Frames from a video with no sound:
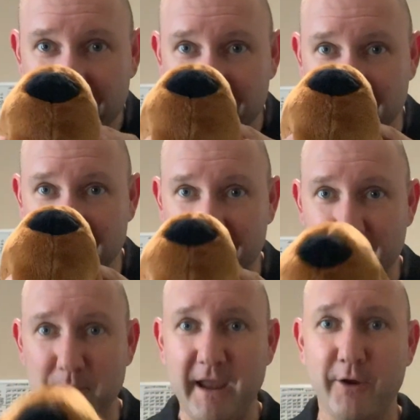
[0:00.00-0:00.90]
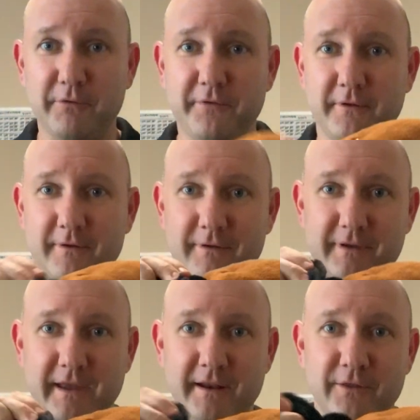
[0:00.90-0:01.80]
get in that mouth,
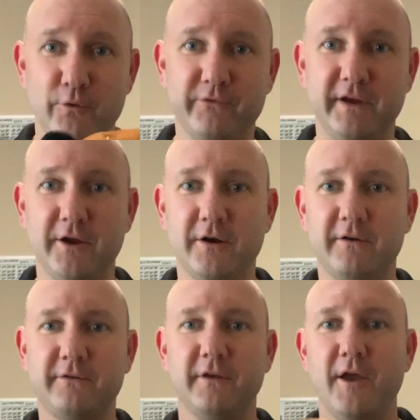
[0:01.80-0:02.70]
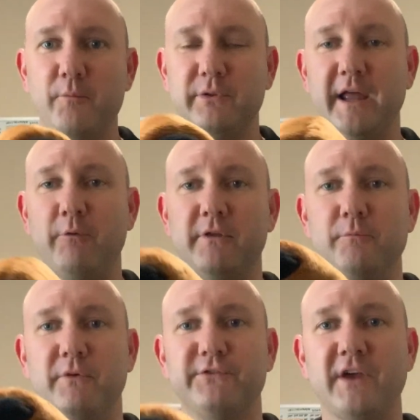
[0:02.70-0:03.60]
get in those ears, play with
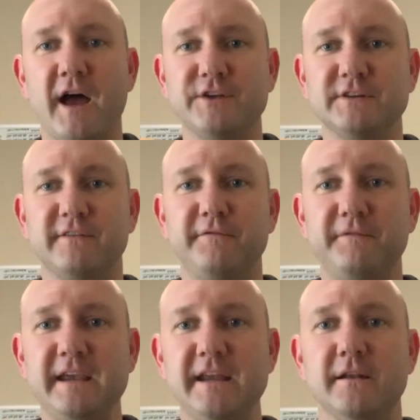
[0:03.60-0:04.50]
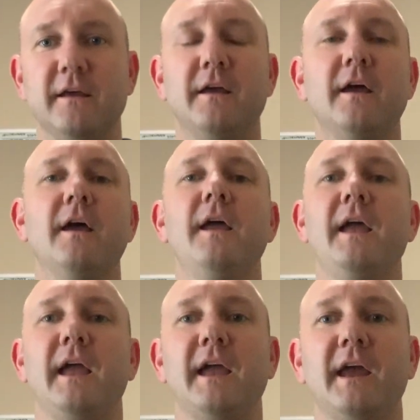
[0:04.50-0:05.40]
it, massage its feet,
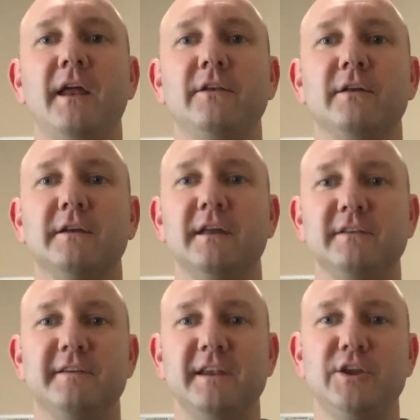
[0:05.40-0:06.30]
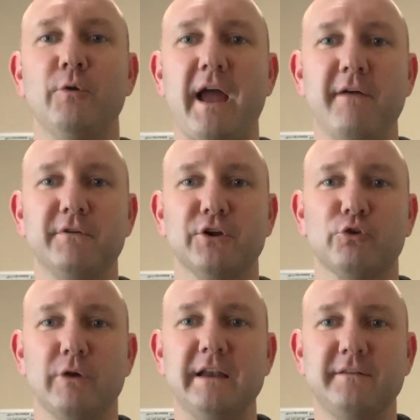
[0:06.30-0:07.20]
and continue having a
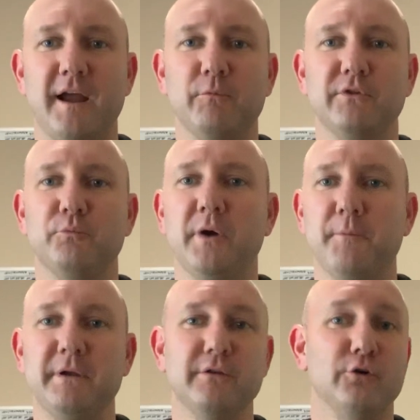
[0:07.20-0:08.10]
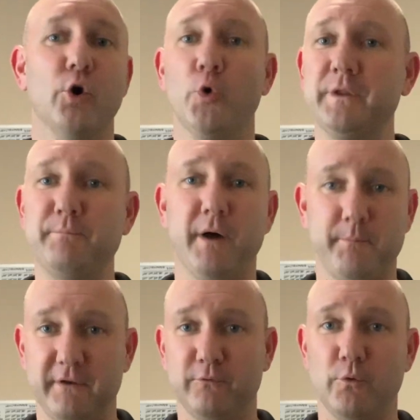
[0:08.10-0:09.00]
great time with your puppy. They're only
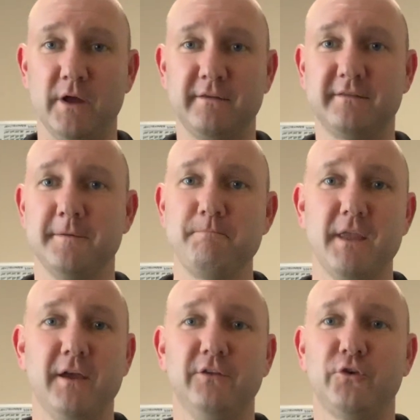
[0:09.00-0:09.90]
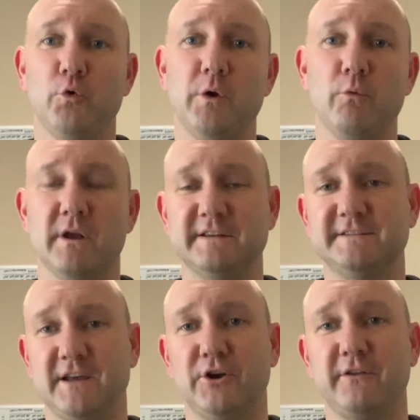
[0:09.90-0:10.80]
puppies once, so we want to
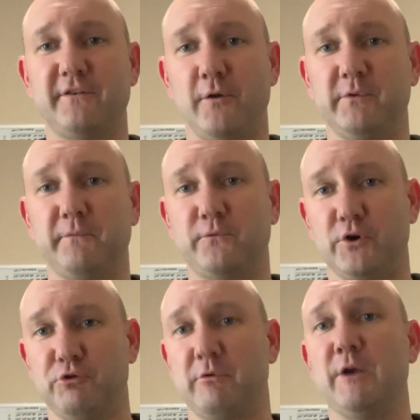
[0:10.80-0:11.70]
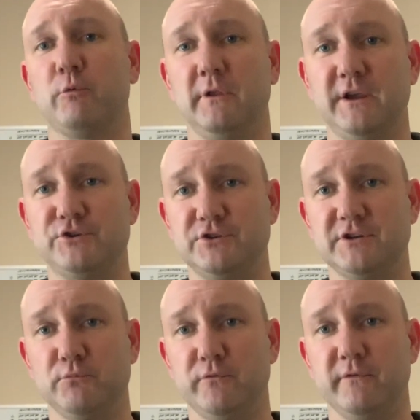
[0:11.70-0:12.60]
set ourselves up for a great
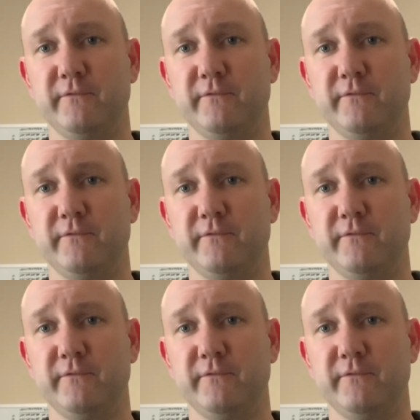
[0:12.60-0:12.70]
relationship moving